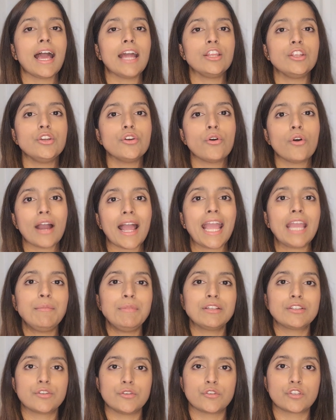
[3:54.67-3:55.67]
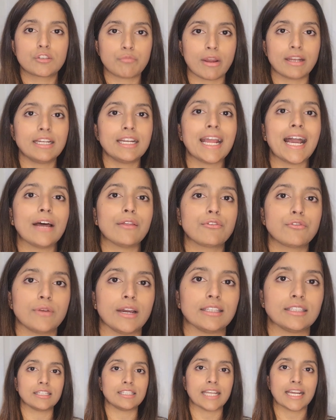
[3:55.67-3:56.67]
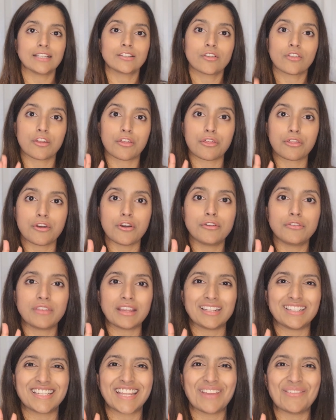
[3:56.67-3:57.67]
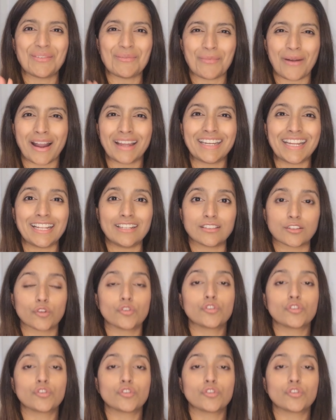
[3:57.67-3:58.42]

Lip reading: And your aim is to spread it out throughout the day. So the third thing to keep in mind is